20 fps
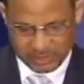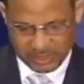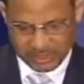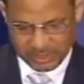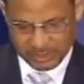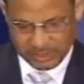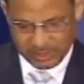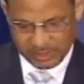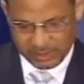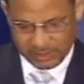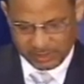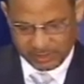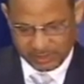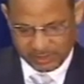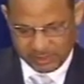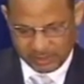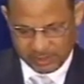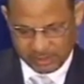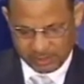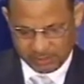clearly
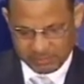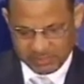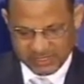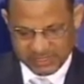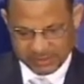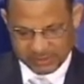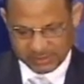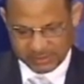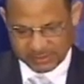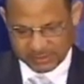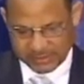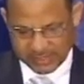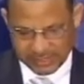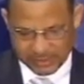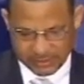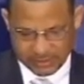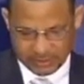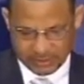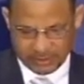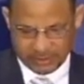a
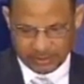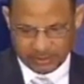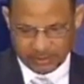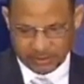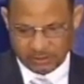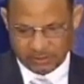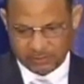misunderstanding